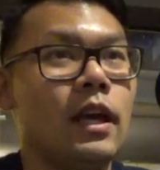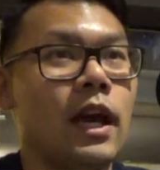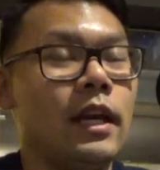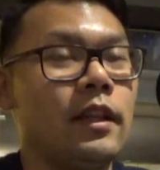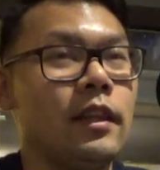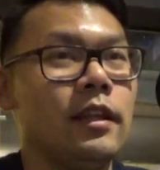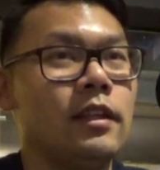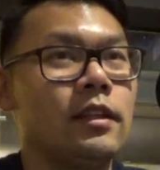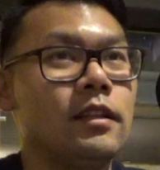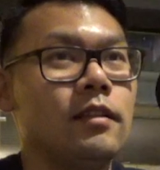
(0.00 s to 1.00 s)
I didn't think.
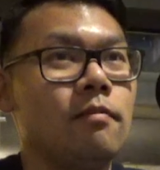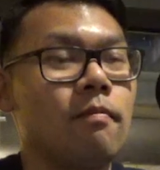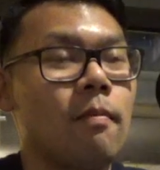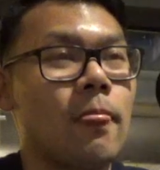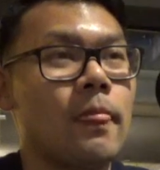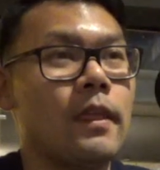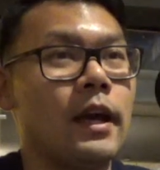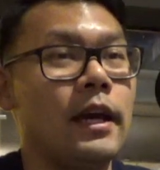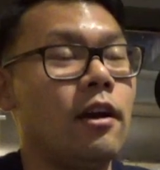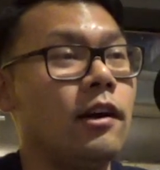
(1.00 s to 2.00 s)

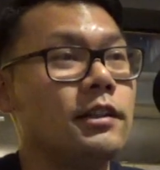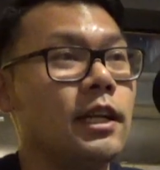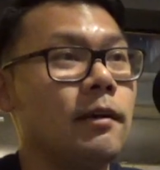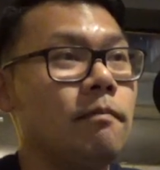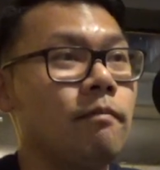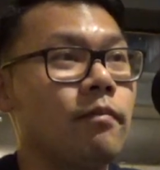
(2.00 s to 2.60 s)
I had a hard time